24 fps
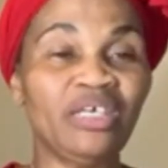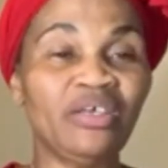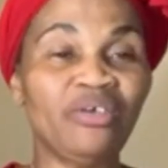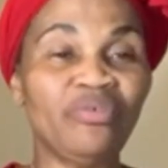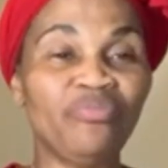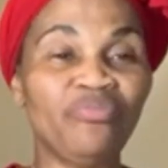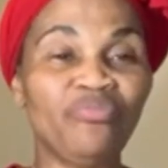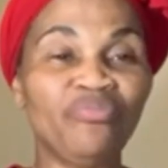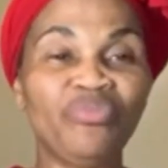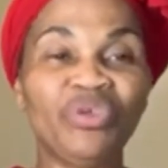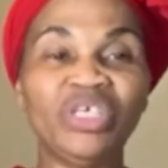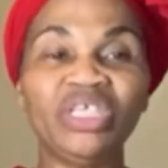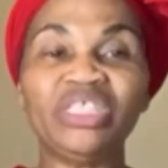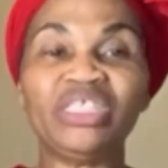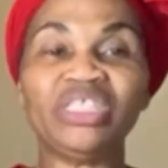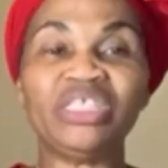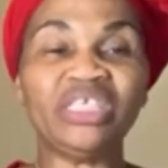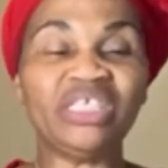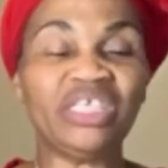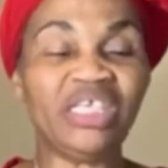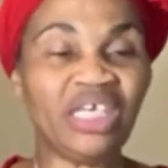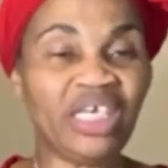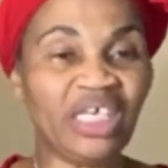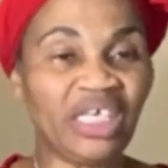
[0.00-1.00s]
meeting
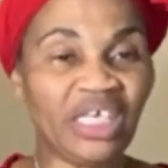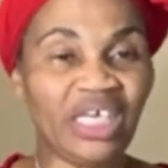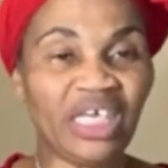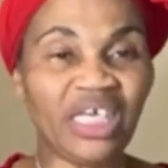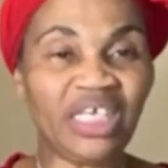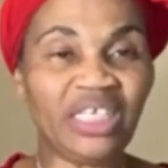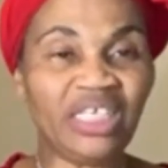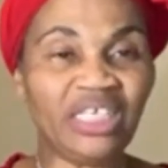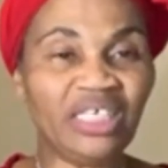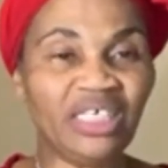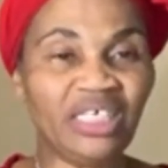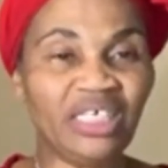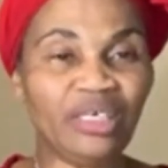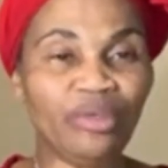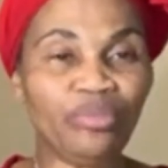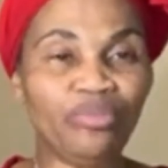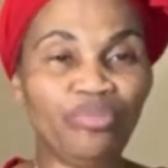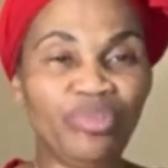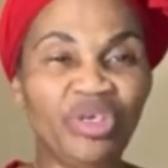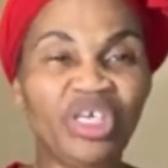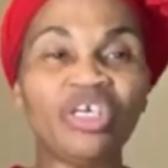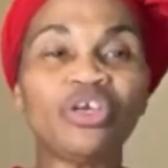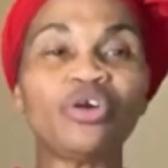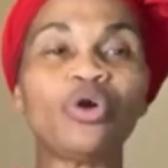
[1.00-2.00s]
again,
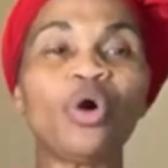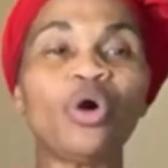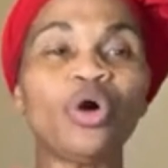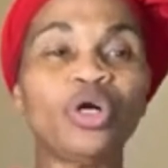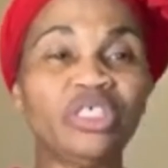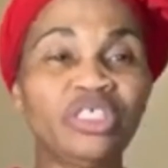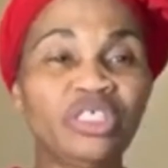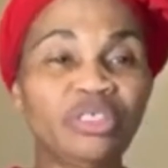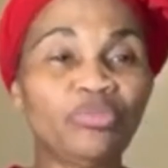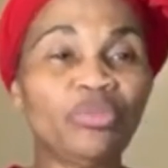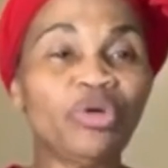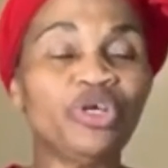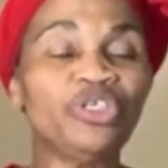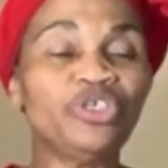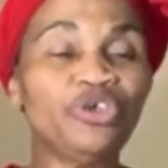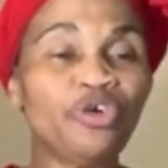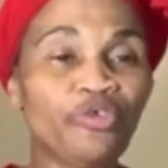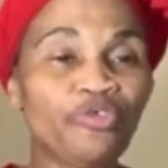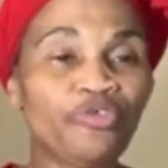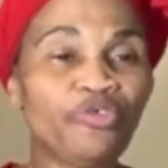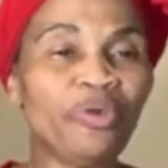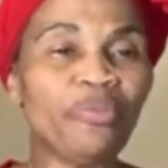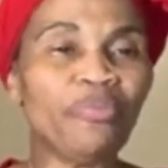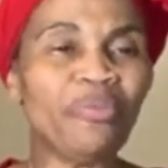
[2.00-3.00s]
being called the mother of
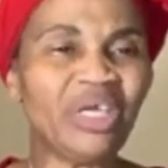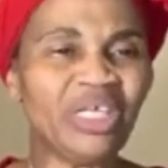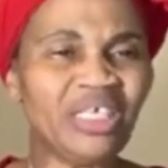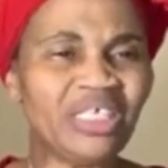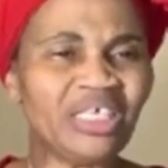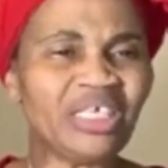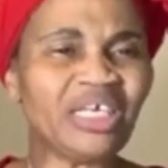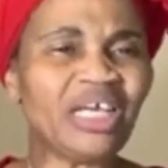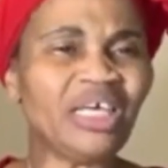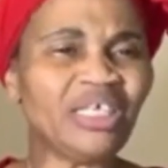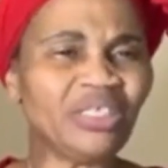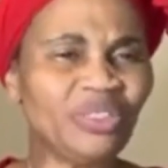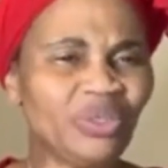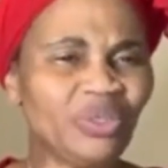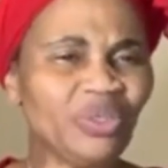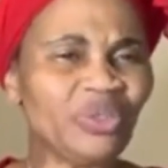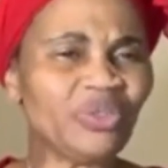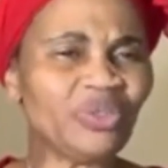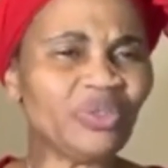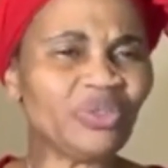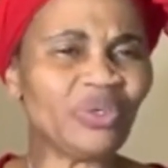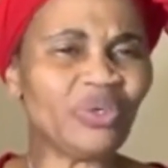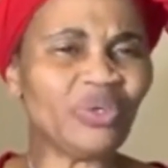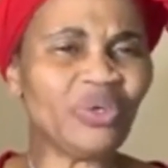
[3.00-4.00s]
a medical
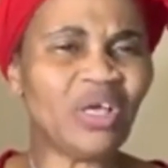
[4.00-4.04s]
doctor.